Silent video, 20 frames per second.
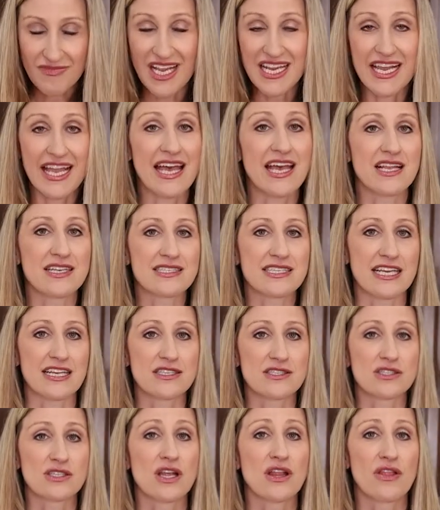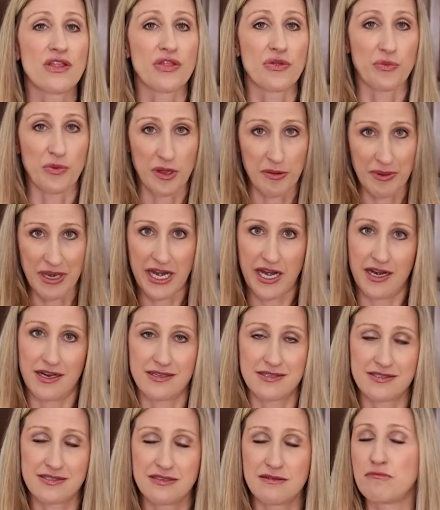Again, it takes 3
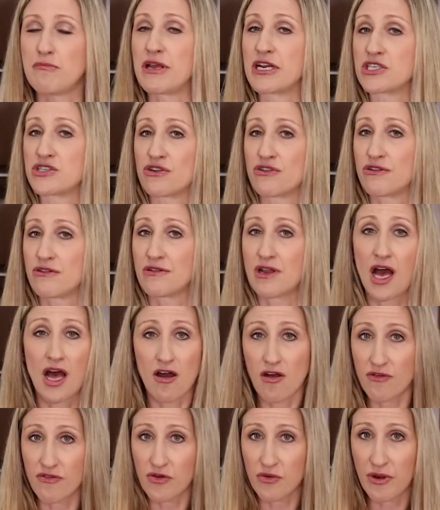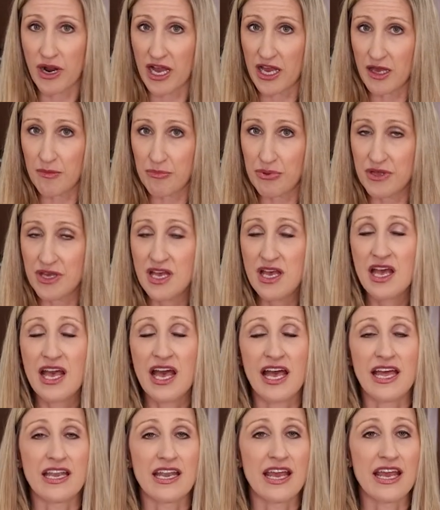bananas. Make sure they're not overripe.
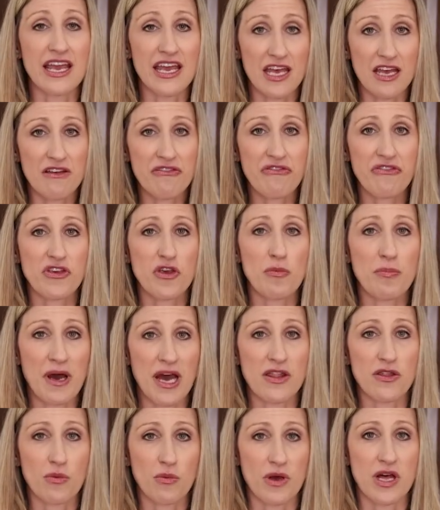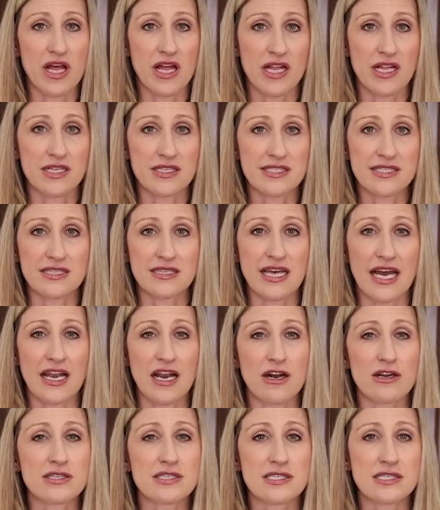And if you buy the ones that
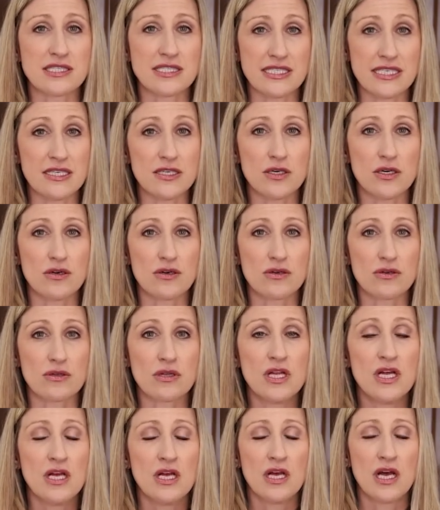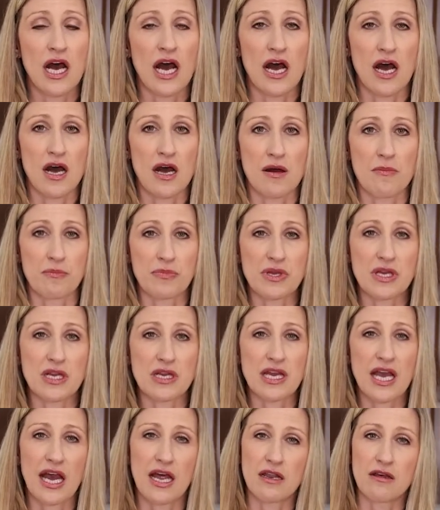are still
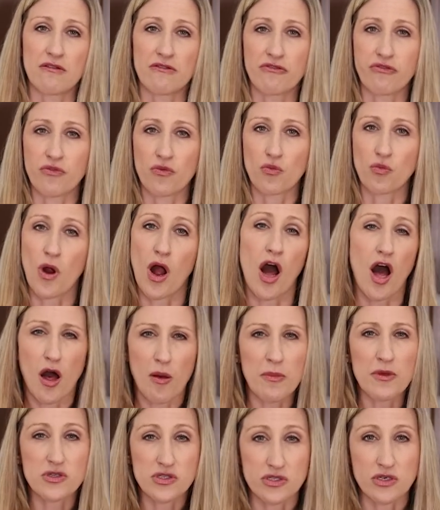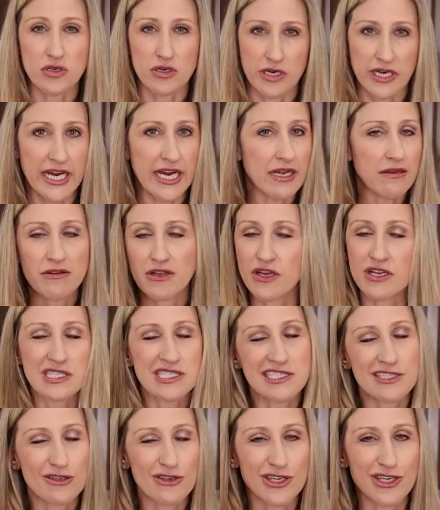kind of raw, almost green, you can
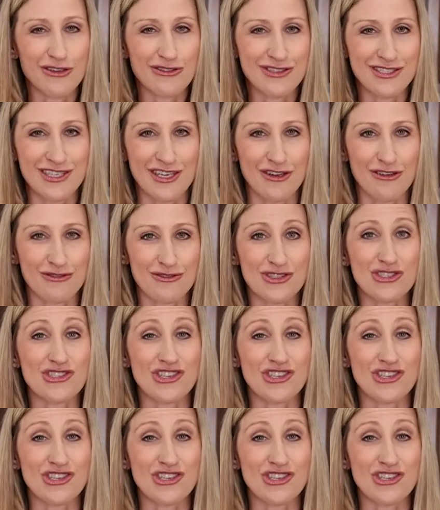still use those.